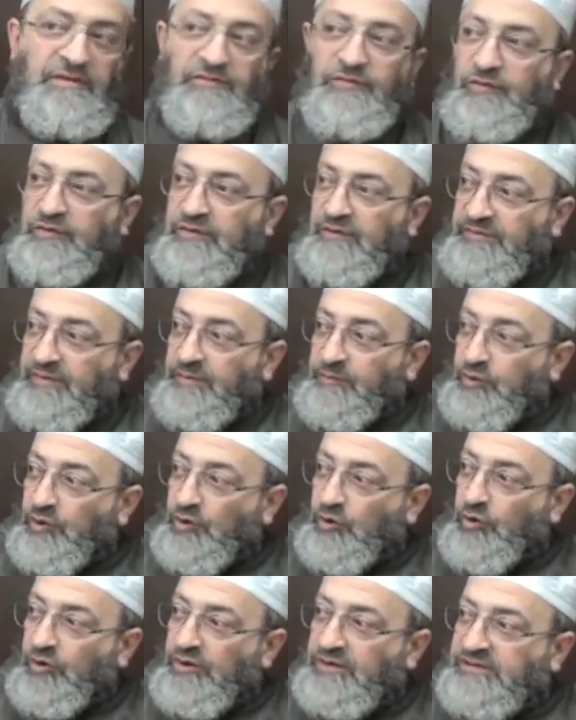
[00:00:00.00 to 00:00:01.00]
If you give them your
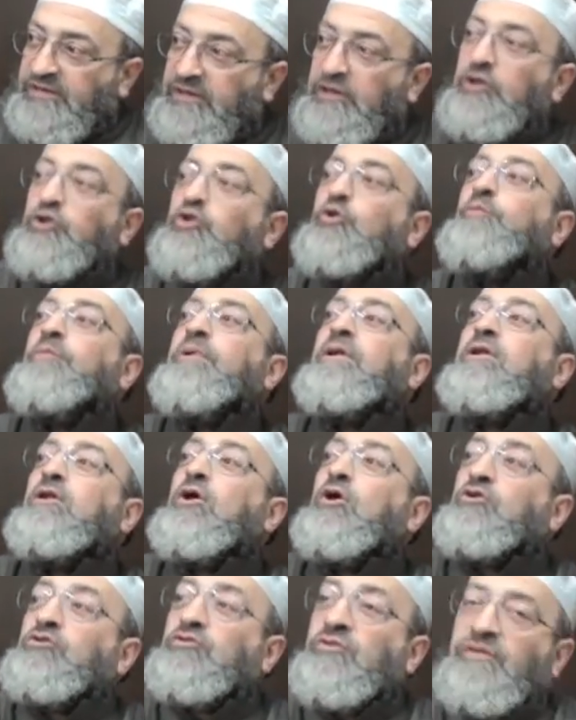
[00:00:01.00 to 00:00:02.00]
loyalty, you
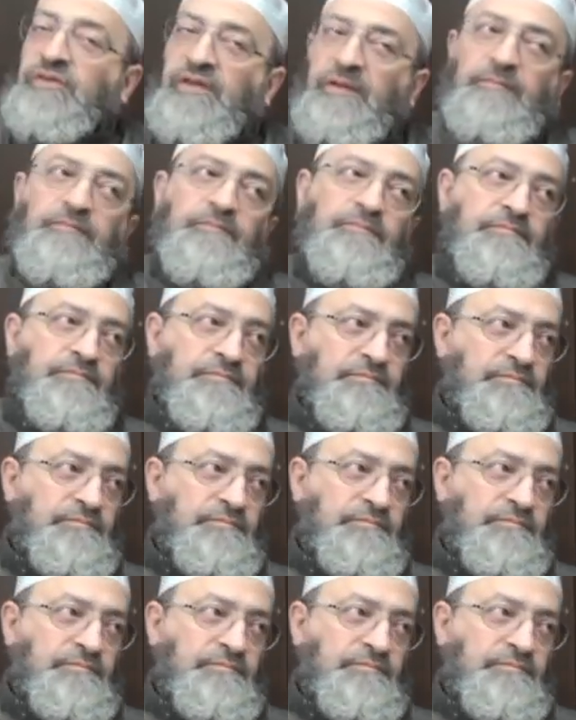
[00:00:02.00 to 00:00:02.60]
belong to them.